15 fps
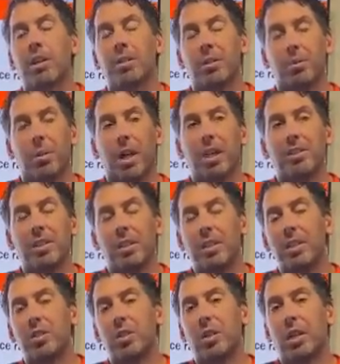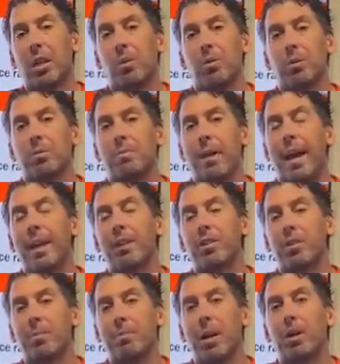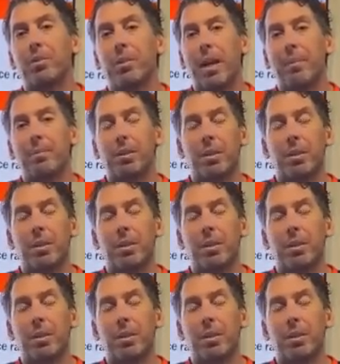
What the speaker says: So with us, at least, you can always manage your belt temp.